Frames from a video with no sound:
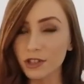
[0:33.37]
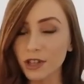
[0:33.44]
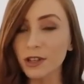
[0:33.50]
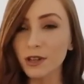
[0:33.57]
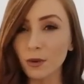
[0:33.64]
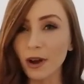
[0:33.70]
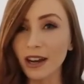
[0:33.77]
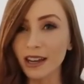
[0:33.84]

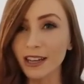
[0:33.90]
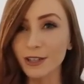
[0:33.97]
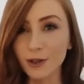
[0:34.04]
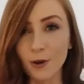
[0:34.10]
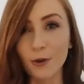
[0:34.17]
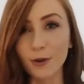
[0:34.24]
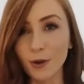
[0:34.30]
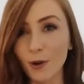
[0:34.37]
genuinely
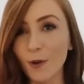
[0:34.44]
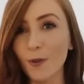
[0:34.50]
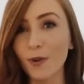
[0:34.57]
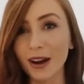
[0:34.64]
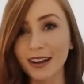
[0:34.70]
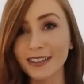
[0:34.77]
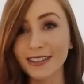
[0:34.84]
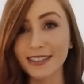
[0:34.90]
don't know
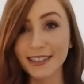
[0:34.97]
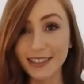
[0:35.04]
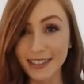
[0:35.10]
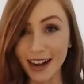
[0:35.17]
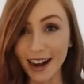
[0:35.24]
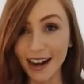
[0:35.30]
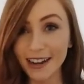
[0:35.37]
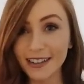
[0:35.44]
where to
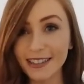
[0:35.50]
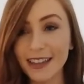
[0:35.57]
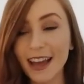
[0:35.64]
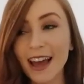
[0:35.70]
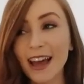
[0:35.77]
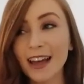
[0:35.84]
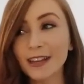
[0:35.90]
start.